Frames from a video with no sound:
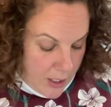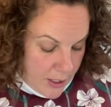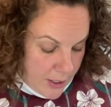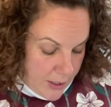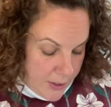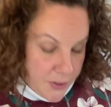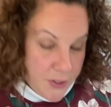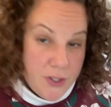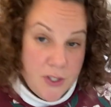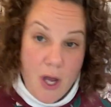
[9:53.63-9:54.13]

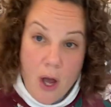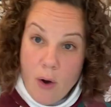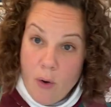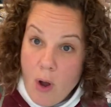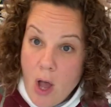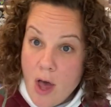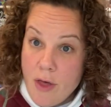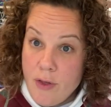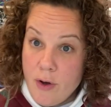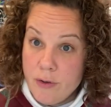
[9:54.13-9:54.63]
So
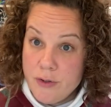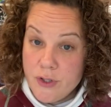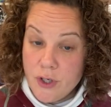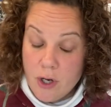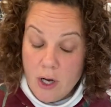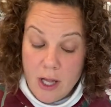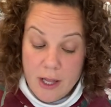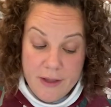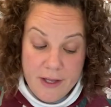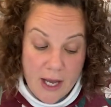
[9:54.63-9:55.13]
those are
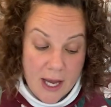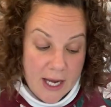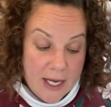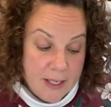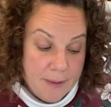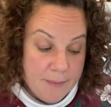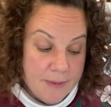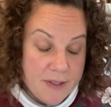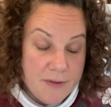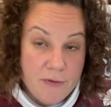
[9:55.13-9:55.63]
all the
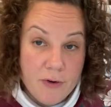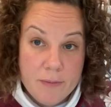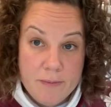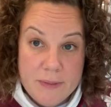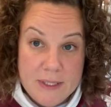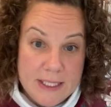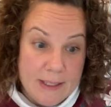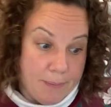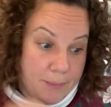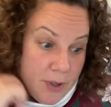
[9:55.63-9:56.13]
items from
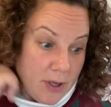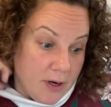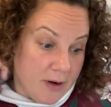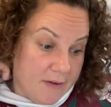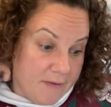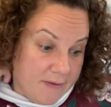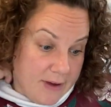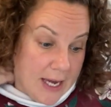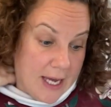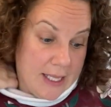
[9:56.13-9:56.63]
Zipper
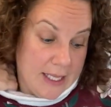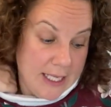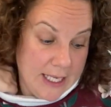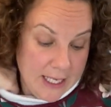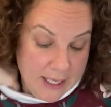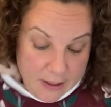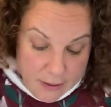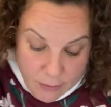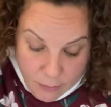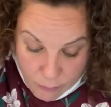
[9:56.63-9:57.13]
Valley.